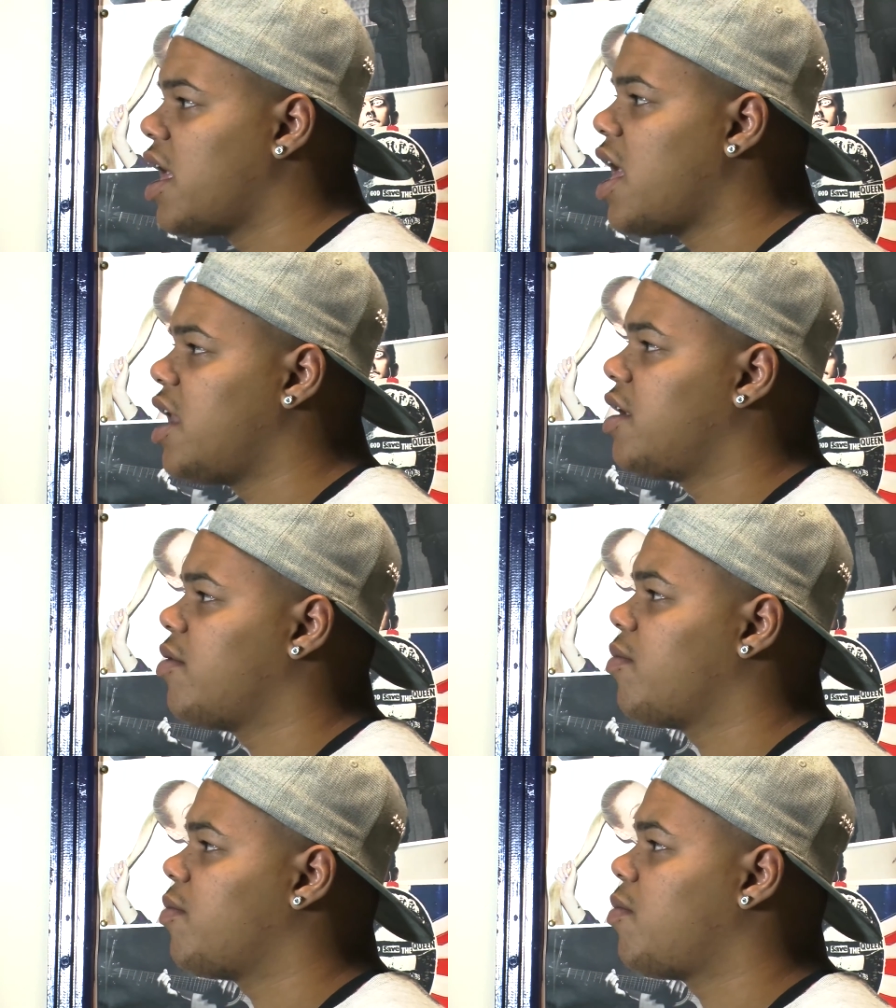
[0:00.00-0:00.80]

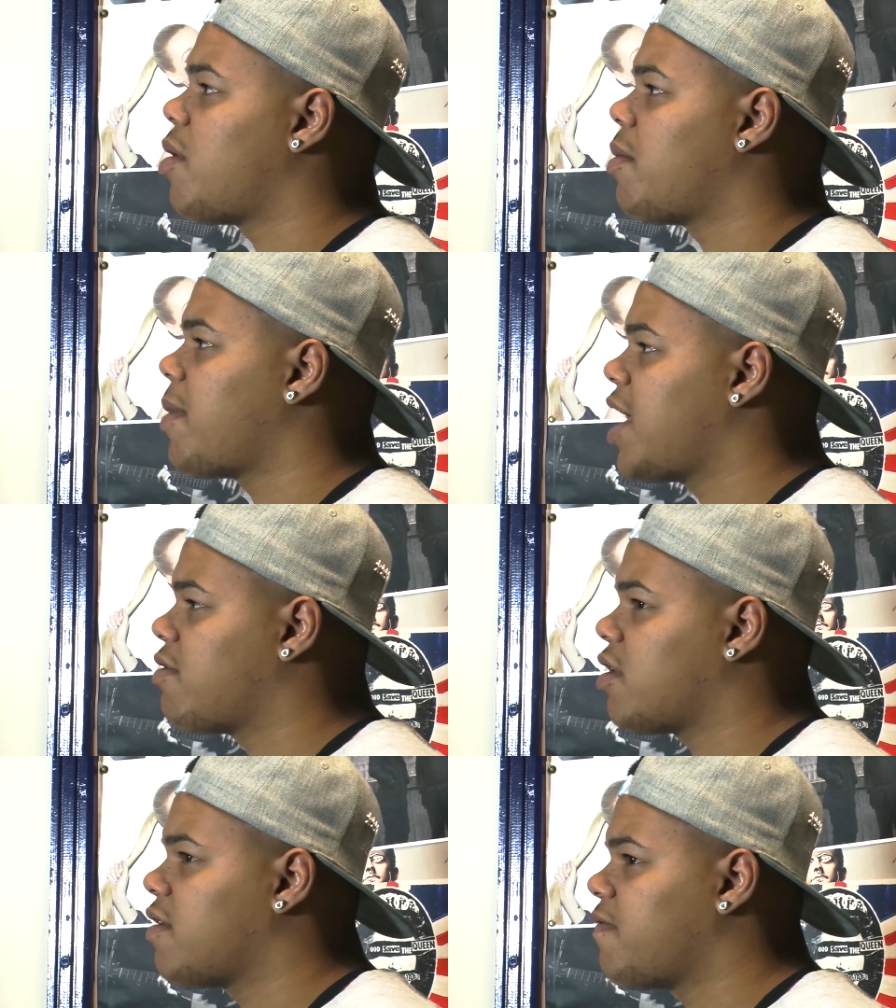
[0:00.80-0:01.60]
and what my
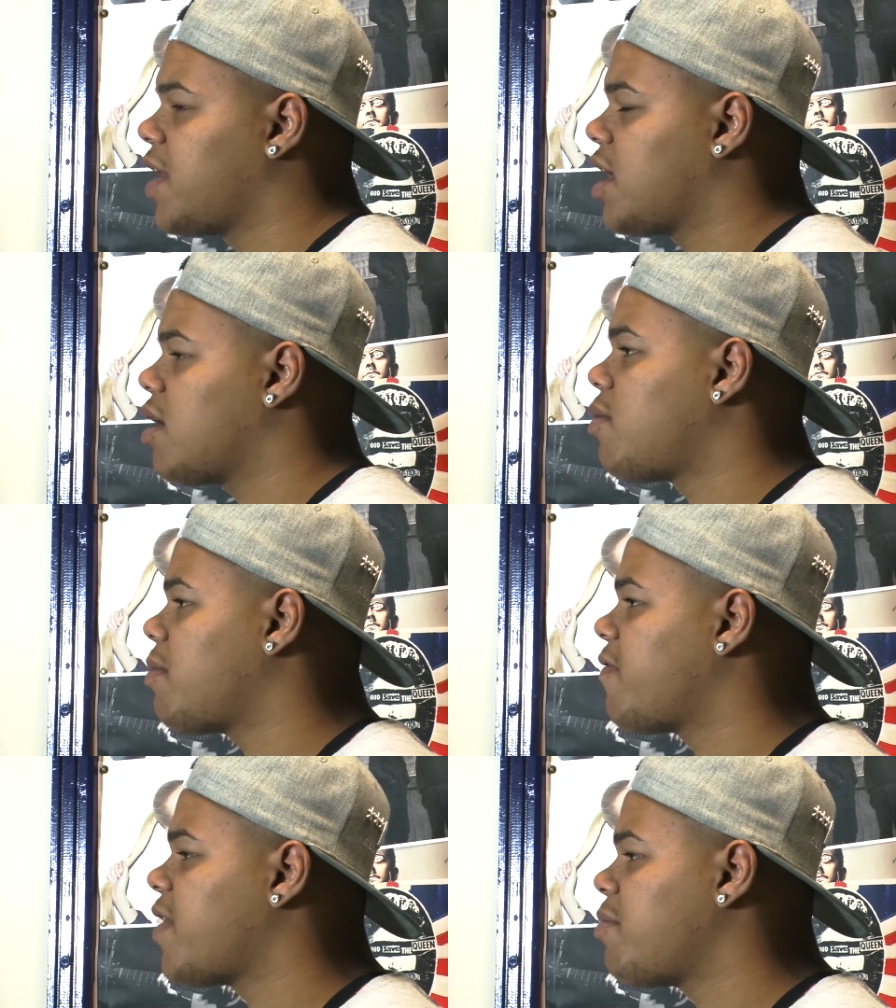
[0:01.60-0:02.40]
mates were going to think and what
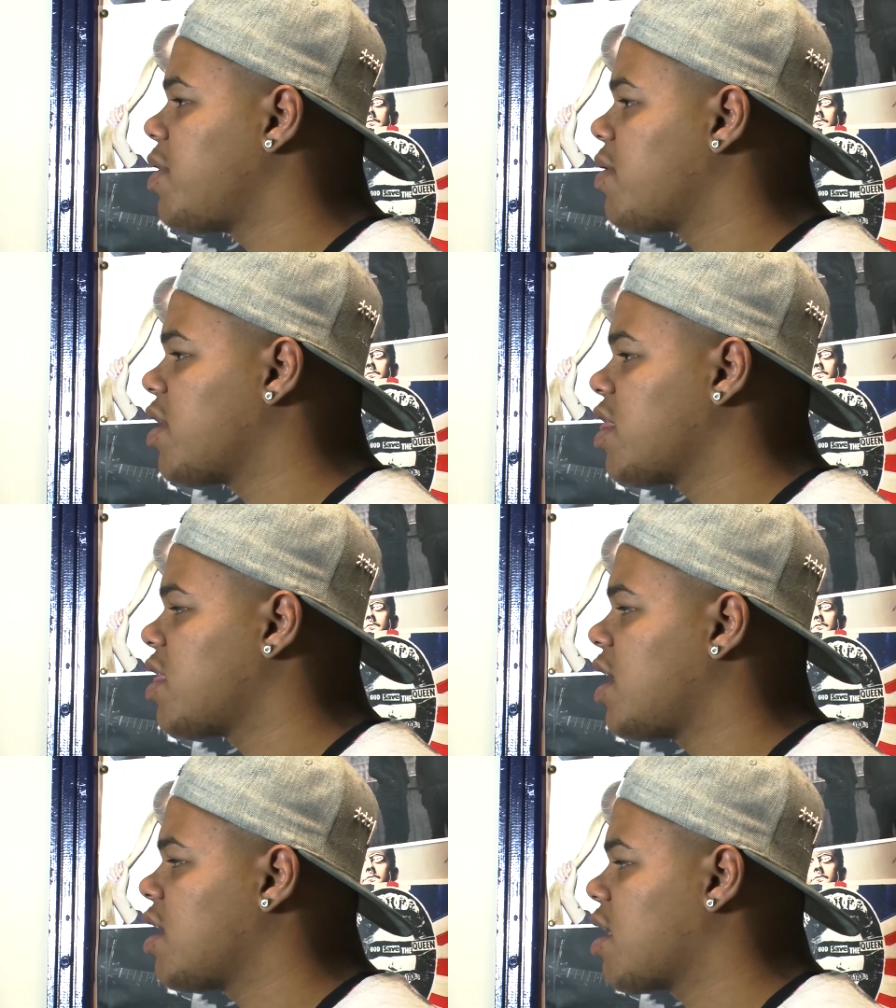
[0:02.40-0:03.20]
my family were going to
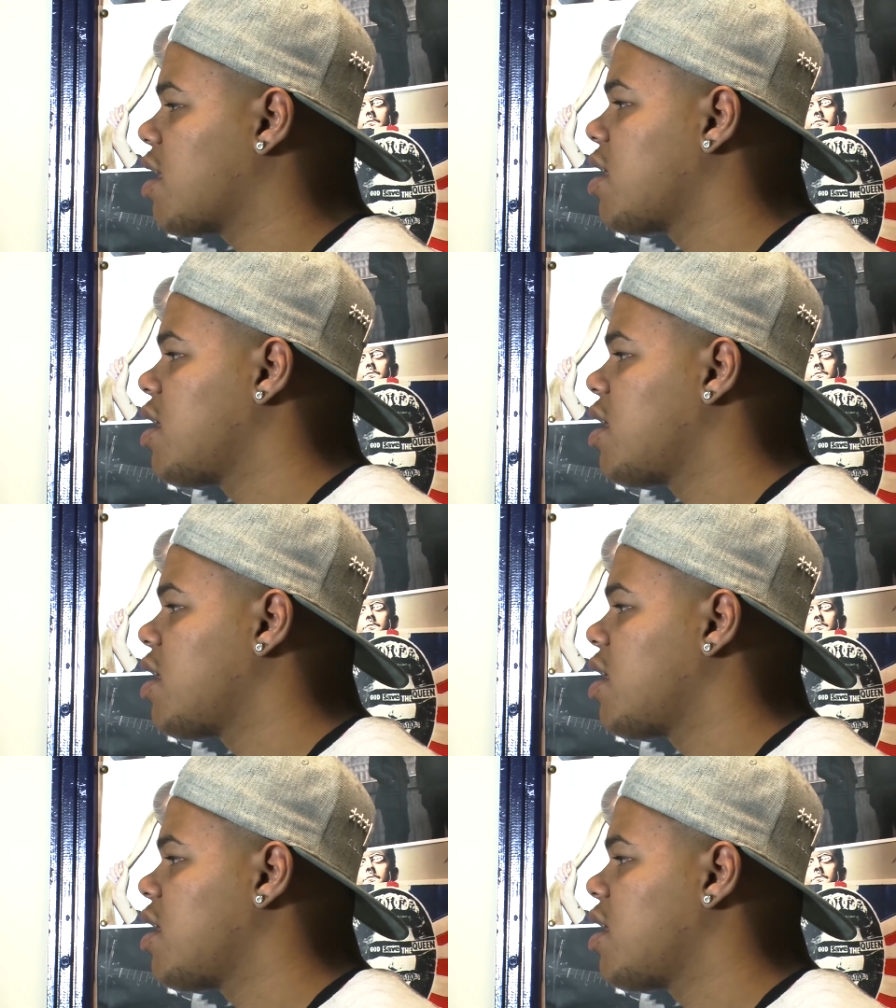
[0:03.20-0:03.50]
think.